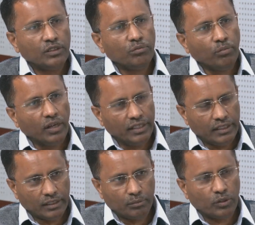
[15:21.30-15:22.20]
by
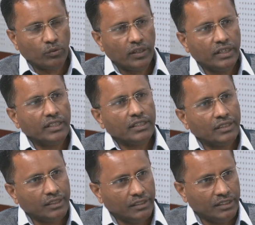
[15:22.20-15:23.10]
providing
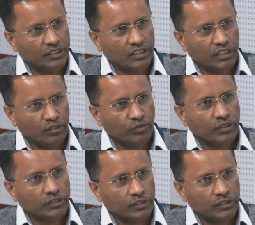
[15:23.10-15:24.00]
that additional
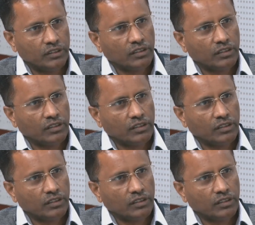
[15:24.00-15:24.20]
infrastructure